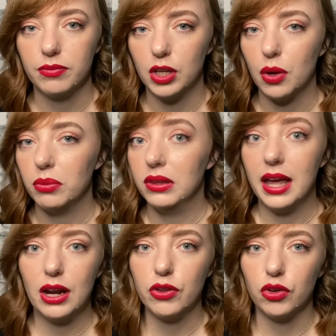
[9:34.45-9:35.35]
you know,
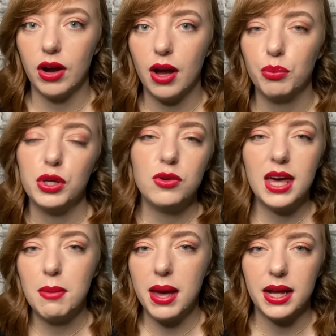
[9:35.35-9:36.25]
lay it on the ground, but you
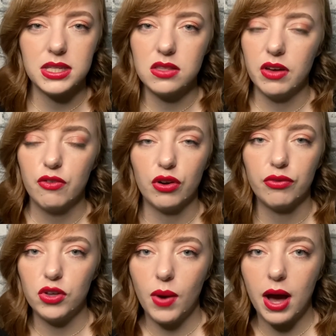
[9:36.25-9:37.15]
can't make it to the vet for a
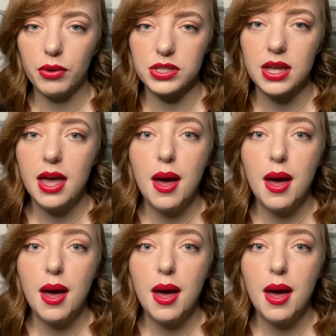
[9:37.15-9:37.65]
few hours,